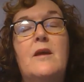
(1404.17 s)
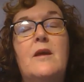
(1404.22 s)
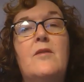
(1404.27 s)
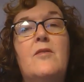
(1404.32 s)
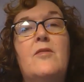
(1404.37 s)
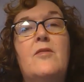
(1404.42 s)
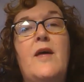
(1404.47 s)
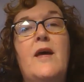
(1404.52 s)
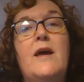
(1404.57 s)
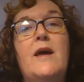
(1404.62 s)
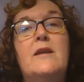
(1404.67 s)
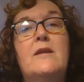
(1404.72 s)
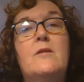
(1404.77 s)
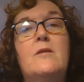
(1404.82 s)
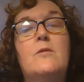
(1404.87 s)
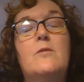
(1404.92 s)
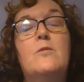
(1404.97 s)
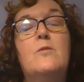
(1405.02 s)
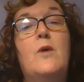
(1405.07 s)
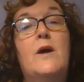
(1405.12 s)
that
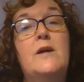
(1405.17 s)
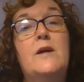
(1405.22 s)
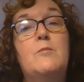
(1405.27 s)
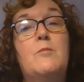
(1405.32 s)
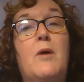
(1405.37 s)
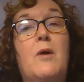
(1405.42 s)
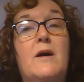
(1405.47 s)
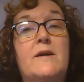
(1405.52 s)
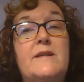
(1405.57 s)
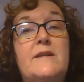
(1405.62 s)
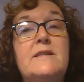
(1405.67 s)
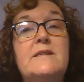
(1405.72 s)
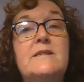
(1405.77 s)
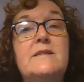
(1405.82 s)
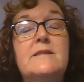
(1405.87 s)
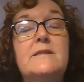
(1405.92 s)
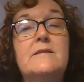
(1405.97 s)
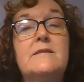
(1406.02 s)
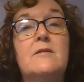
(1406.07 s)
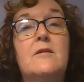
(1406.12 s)
white
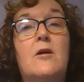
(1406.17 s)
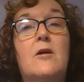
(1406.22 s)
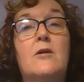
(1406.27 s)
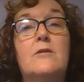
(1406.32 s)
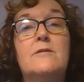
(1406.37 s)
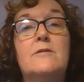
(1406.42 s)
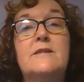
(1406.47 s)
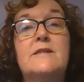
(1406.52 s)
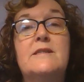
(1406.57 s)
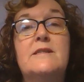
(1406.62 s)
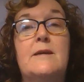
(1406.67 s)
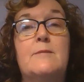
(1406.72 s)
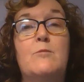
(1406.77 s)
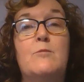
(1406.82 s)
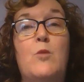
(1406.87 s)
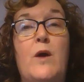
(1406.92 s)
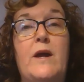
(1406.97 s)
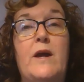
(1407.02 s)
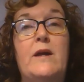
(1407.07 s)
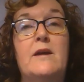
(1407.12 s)
bodies are in some
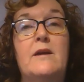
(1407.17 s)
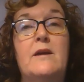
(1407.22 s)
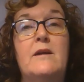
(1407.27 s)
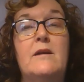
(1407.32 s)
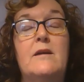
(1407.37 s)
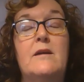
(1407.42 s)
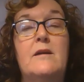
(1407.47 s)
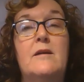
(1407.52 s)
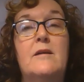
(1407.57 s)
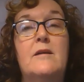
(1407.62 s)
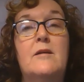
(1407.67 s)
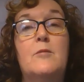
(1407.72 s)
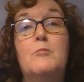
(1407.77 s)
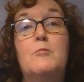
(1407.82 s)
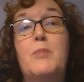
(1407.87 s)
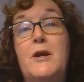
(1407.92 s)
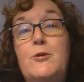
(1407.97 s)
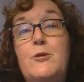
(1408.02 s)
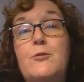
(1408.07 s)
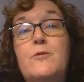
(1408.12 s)
way
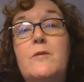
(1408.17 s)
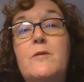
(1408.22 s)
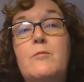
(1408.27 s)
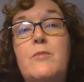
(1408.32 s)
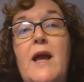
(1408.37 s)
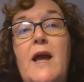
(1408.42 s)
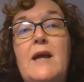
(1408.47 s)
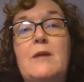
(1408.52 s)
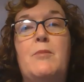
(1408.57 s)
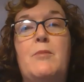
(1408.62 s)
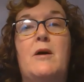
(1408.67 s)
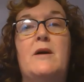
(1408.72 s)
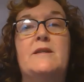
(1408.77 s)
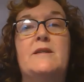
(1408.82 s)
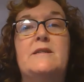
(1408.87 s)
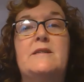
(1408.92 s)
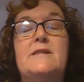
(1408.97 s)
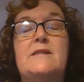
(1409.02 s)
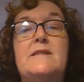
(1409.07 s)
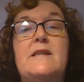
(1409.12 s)
better than Black
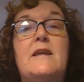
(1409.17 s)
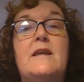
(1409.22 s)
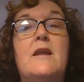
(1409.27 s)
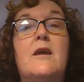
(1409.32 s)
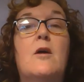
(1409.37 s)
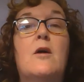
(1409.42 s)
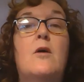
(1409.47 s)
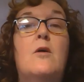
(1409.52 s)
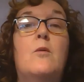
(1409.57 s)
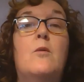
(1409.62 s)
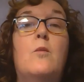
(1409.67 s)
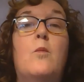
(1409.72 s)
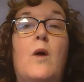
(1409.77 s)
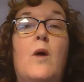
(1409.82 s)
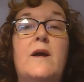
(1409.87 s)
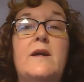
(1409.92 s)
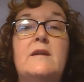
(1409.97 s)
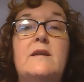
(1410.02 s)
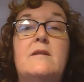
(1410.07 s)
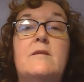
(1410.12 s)
bodies, that
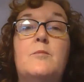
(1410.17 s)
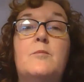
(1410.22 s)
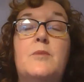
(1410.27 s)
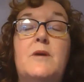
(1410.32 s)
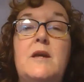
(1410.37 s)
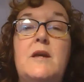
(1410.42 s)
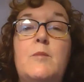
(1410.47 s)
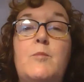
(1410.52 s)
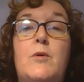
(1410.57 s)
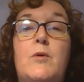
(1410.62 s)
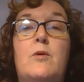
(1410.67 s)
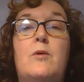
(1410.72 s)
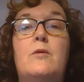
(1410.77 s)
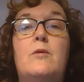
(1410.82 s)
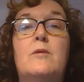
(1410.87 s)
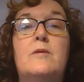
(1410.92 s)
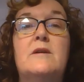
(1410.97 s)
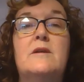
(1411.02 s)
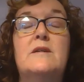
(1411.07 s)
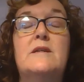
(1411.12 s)
white
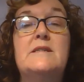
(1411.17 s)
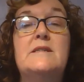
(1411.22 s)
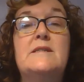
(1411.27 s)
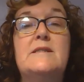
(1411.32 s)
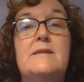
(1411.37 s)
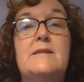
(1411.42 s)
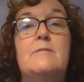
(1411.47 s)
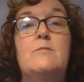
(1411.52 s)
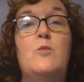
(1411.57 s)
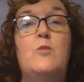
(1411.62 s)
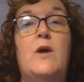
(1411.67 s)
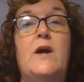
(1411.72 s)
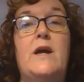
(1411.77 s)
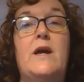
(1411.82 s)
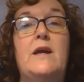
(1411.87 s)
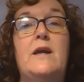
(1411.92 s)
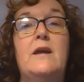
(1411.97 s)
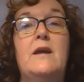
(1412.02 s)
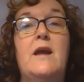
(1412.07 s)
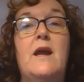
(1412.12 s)
people in some
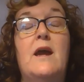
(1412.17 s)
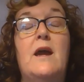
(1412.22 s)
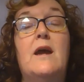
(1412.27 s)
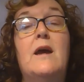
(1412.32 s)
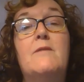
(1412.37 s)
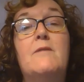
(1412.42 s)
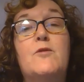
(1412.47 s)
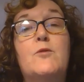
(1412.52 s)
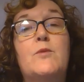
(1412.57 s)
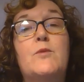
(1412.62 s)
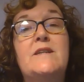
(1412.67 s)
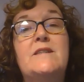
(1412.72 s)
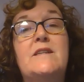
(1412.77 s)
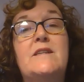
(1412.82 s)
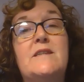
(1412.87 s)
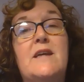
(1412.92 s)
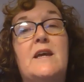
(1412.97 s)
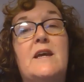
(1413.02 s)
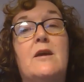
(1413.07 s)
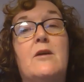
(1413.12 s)
way have the right to
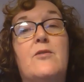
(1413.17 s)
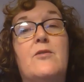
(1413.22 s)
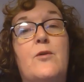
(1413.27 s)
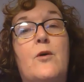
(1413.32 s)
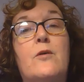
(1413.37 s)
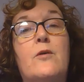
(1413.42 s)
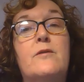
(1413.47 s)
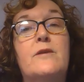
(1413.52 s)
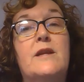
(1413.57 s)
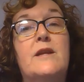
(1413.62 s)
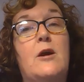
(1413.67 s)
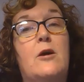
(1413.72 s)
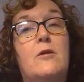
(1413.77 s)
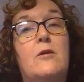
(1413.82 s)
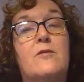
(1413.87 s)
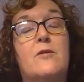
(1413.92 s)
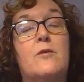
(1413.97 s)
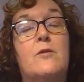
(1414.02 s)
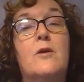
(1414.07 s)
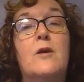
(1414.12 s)
take authority
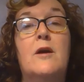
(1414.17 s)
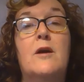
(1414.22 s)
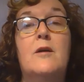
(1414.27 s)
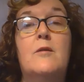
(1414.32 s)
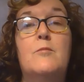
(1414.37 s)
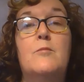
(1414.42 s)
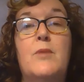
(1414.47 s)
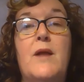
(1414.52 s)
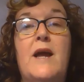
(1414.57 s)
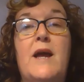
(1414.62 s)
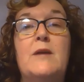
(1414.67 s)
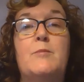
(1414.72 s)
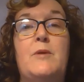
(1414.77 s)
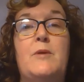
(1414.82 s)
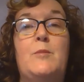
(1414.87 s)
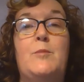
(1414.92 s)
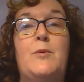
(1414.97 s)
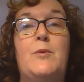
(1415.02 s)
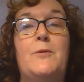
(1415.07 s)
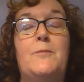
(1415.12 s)
over Black
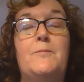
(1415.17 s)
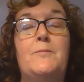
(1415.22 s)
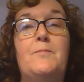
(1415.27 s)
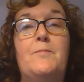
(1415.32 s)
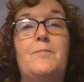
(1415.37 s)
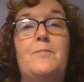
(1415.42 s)
people.